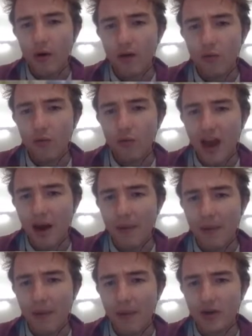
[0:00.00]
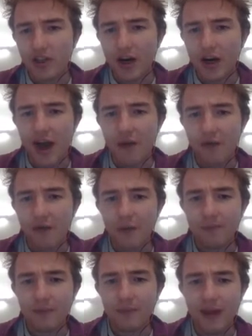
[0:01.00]
but Galapan's already done an
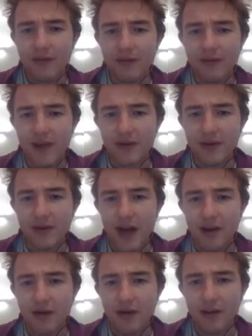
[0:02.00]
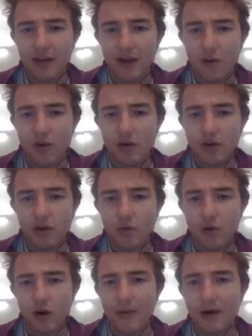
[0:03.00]
effort, and David Tanner, I don't think they weren't too
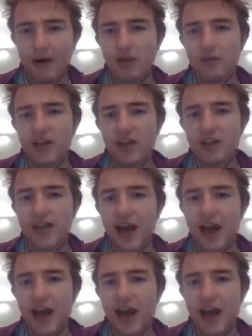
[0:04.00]
worried about, because obviously he had